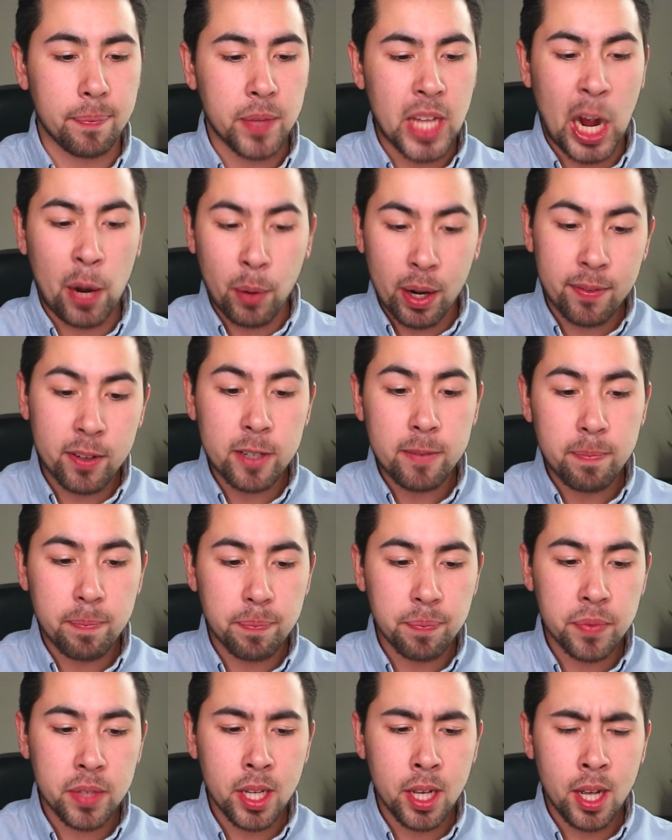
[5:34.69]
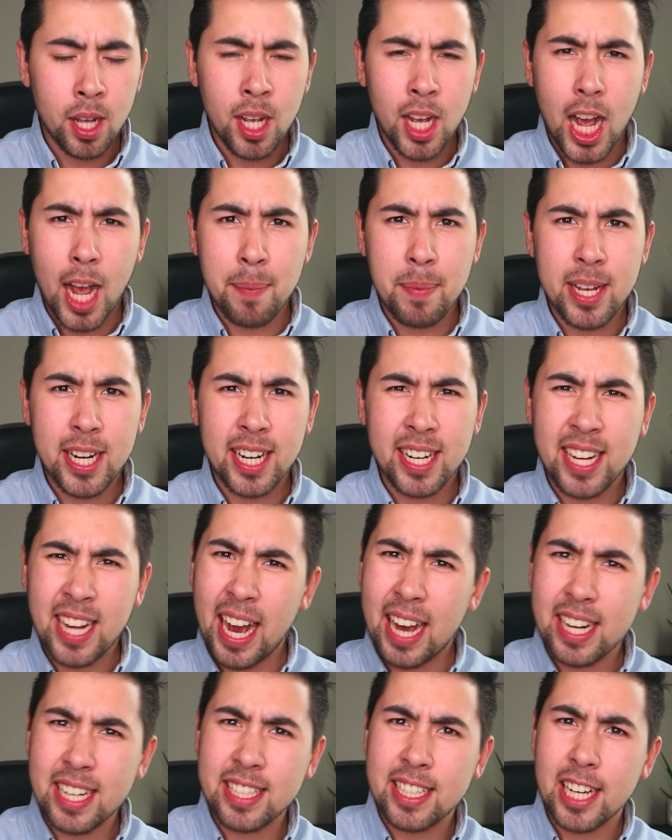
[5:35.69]
However, I mean, it
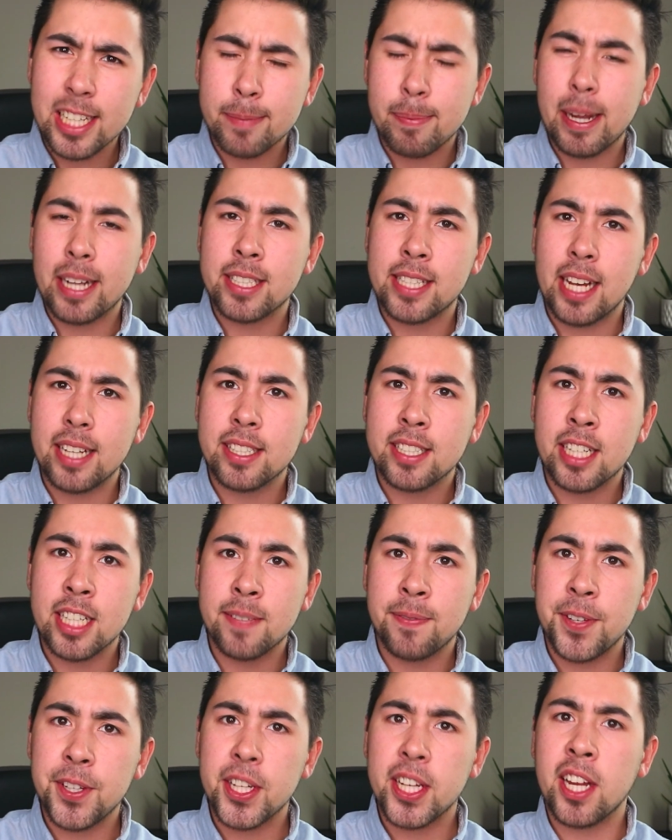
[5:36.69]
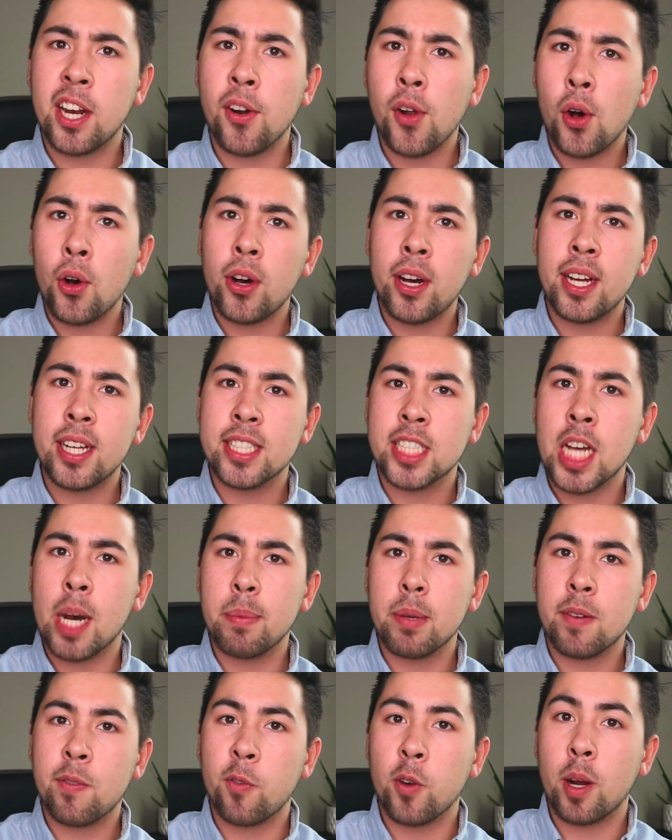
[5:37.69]
kind of does make sense because Ville Heinola is
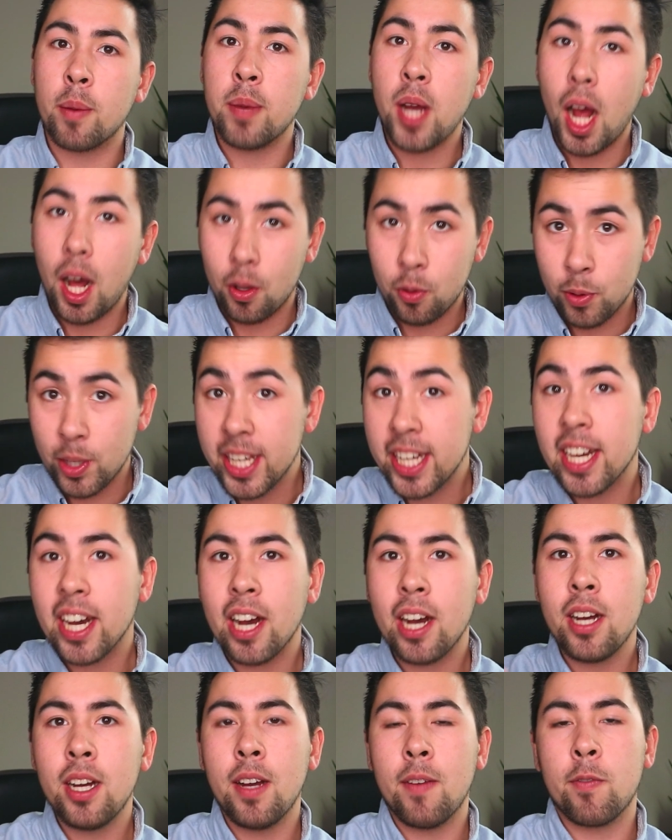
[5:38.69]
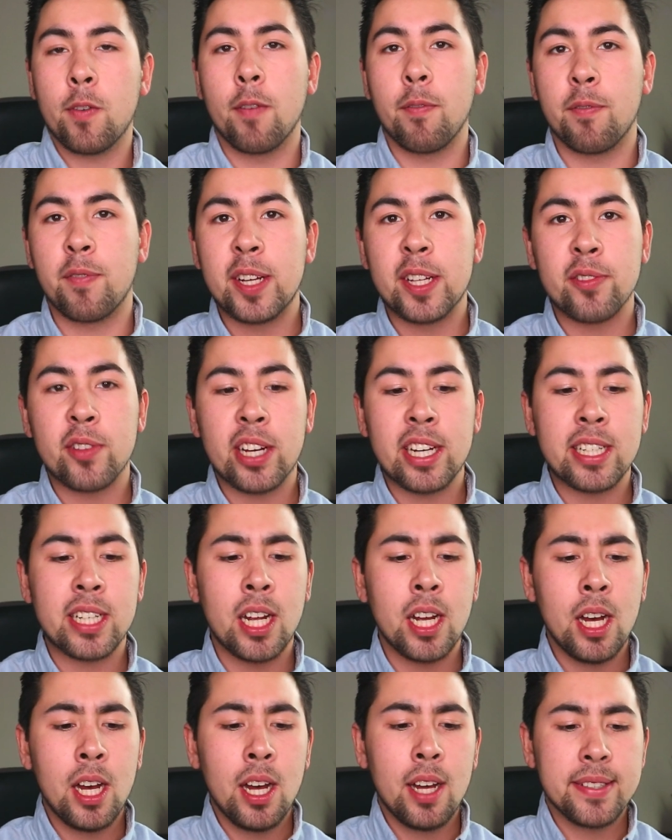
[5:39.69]
coming from Liga, from Finland,
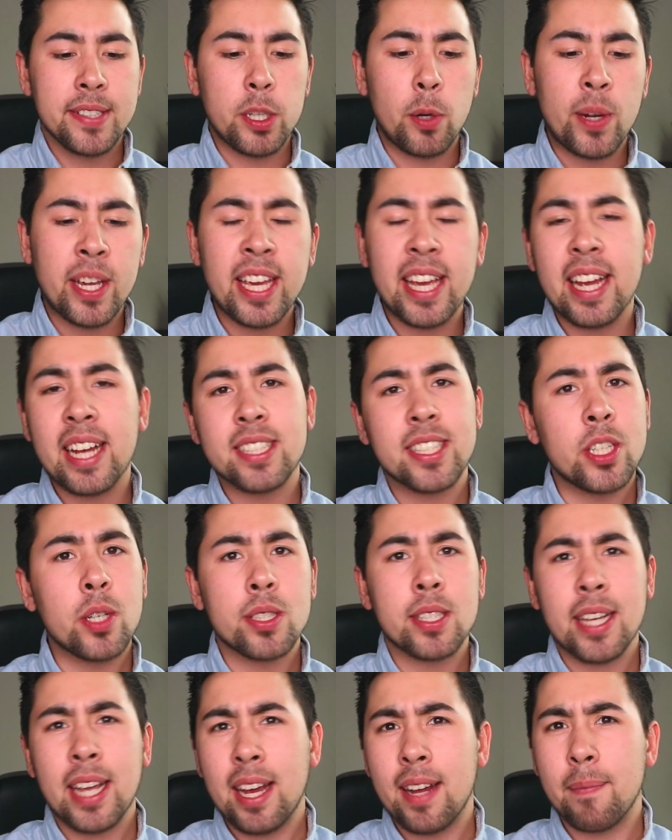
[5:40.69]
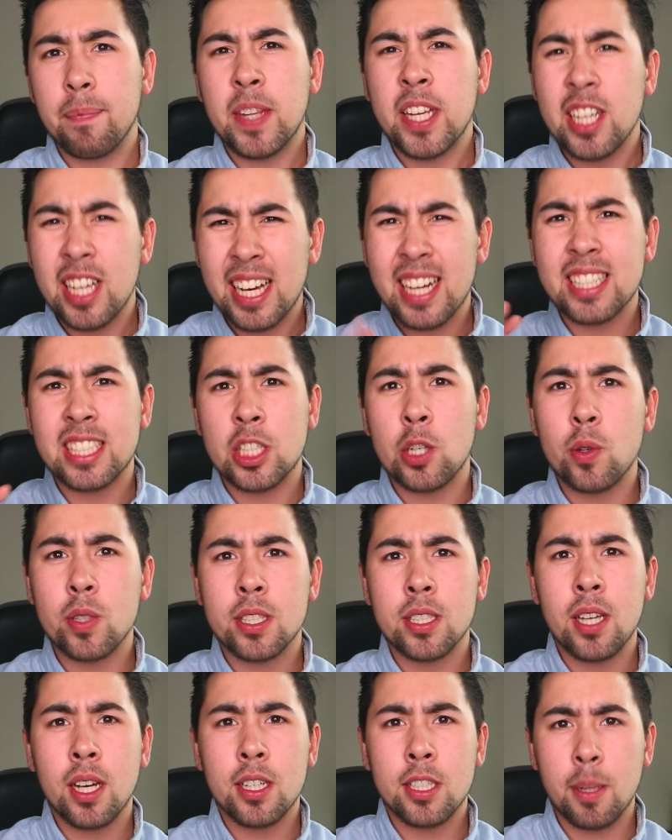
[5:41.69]
so he is
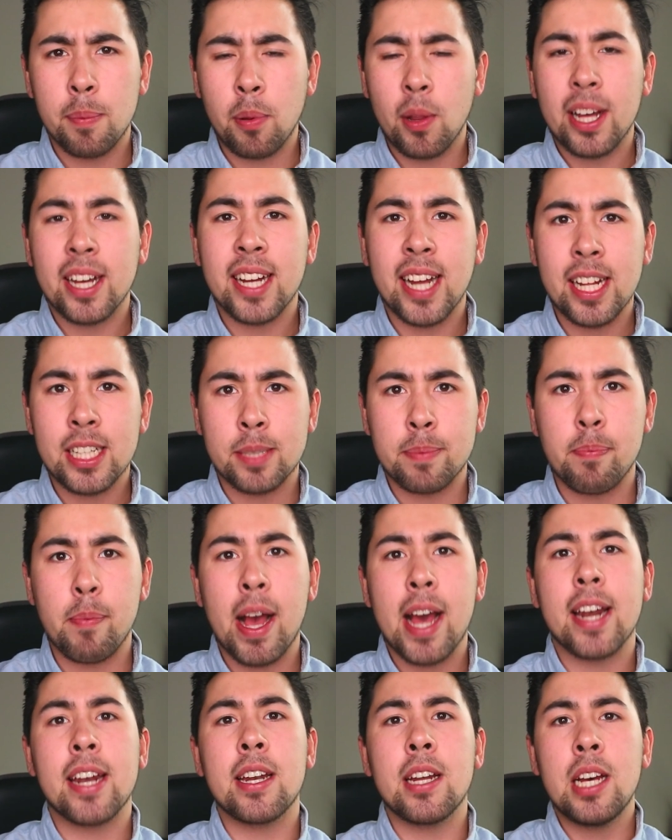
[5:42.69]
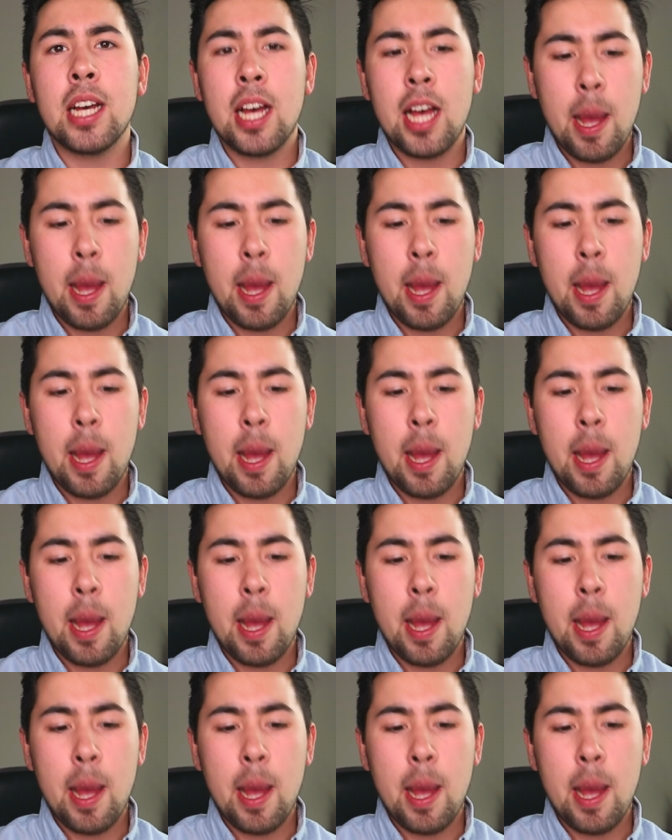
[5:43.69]
used to playing against men.